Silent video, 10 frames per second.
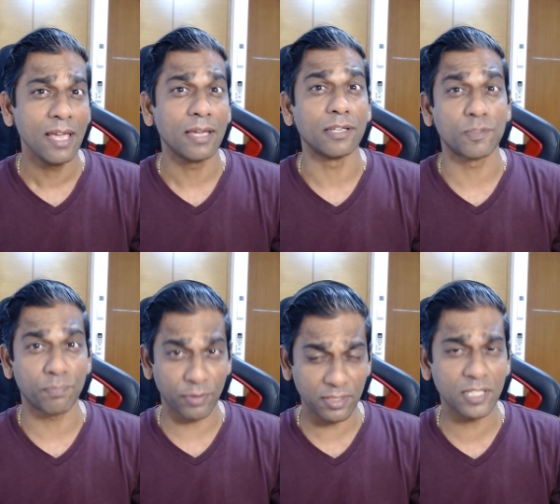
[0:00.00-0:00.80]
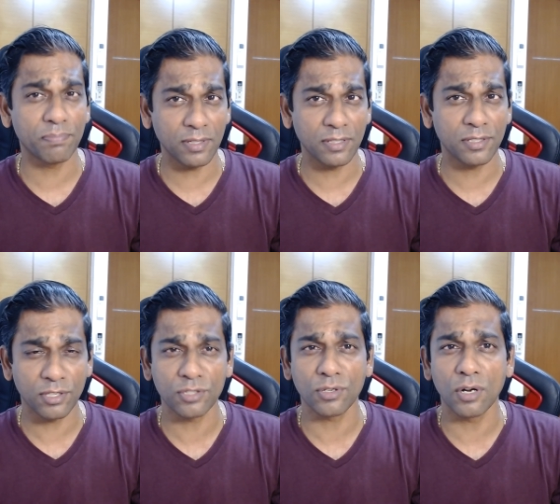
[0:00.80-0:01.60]
his principles. This
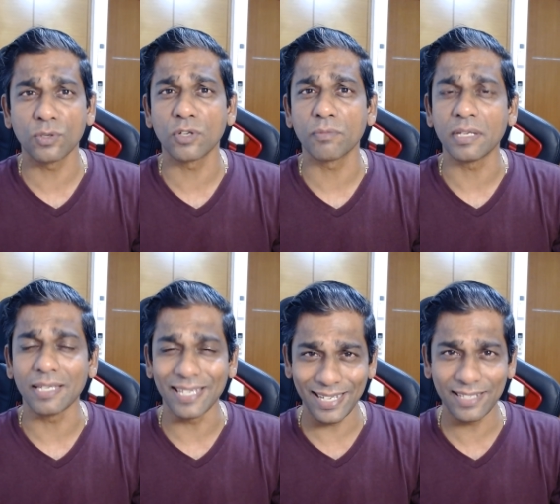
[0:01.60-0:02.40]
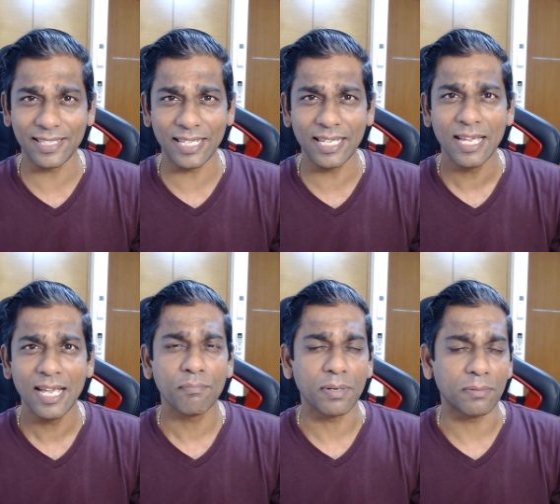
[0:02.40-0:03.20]
is not going to be easy,
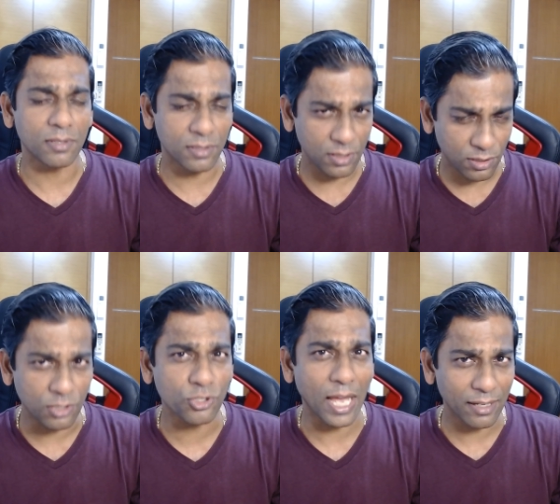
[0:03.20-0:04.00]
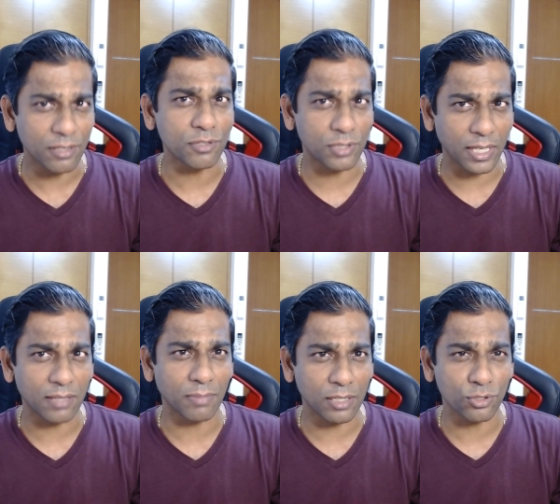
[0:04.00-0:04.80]
but this is the challenge that
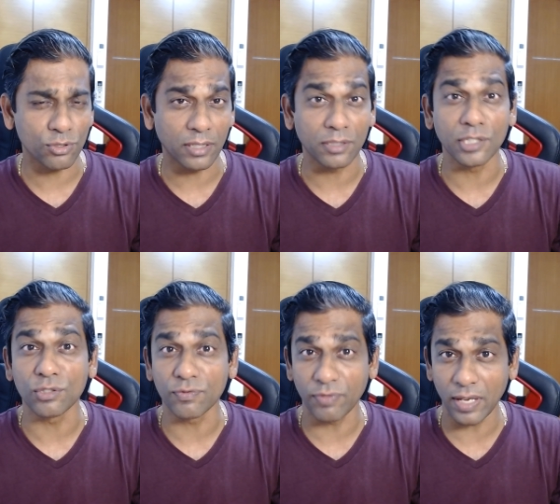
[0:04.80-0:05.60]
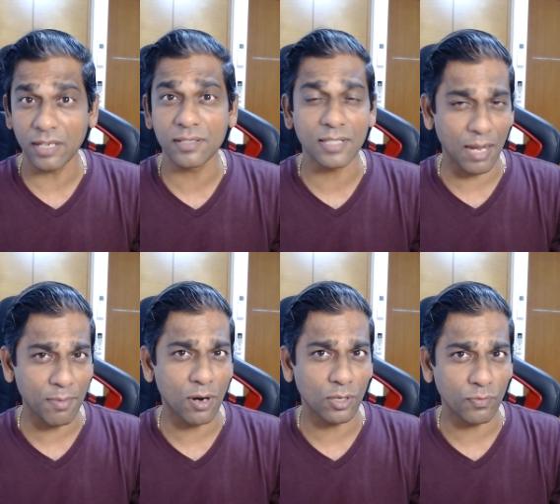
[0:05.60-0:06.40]
Manchester United need to face, come
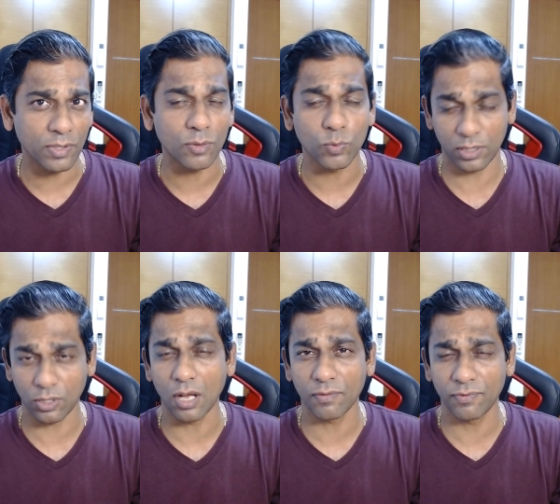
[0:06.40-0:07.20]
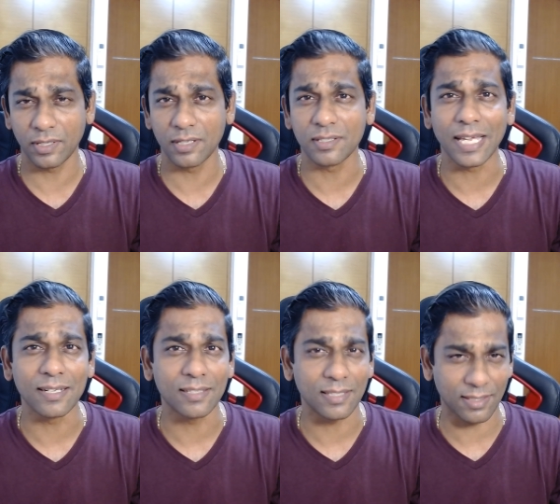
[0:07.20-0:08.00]
out of it with confidence
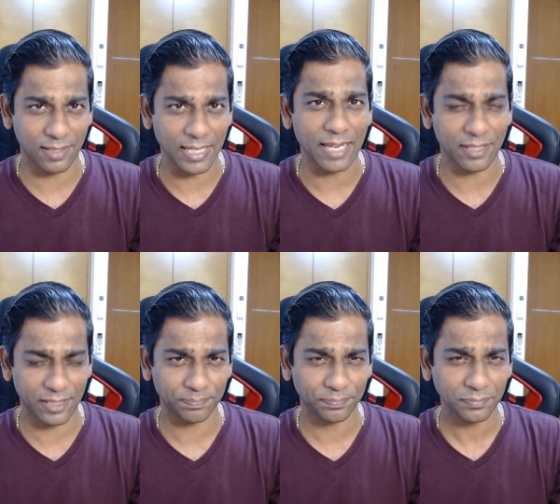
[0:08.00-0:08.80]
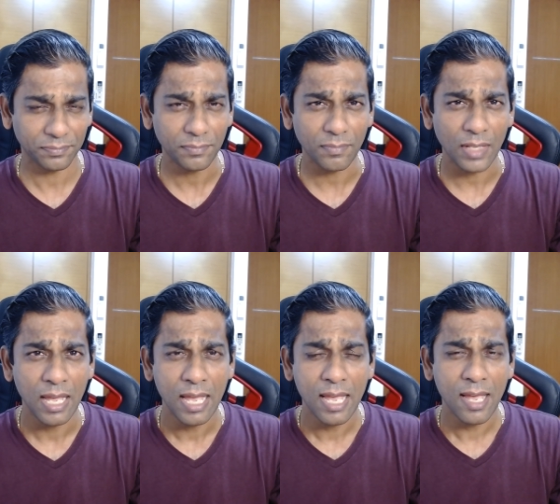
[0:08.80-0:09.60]
and success.
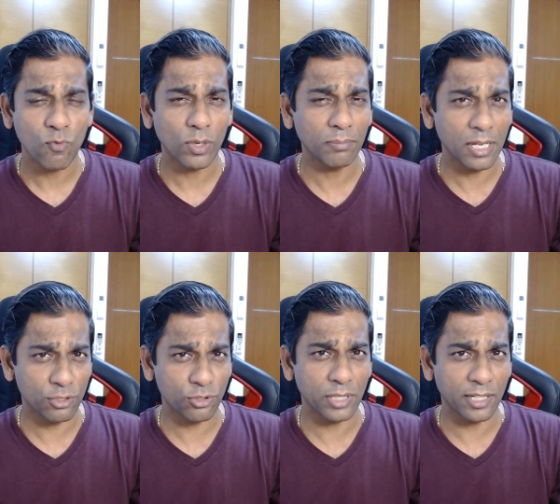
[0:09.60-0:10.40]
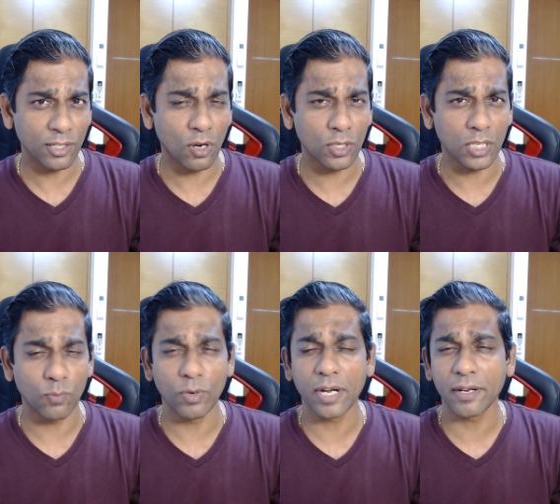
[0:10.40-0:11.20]
Well, Manchester United got a
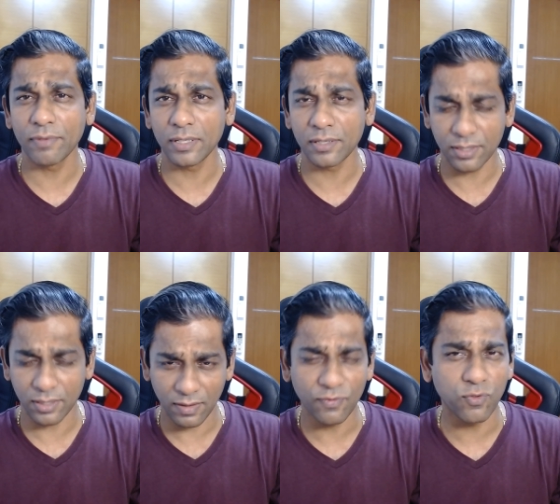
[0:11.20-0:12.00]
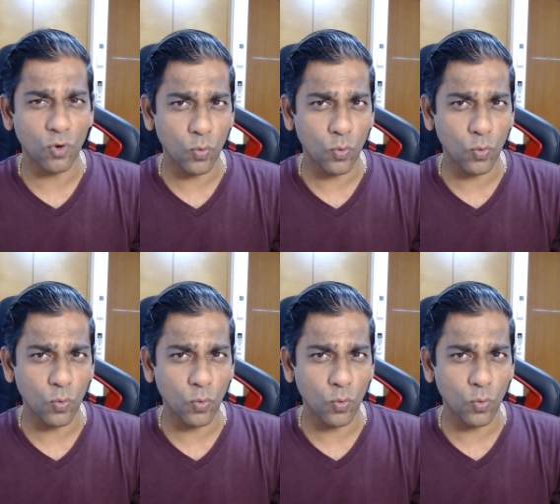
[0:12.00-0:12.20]
very well deserved 4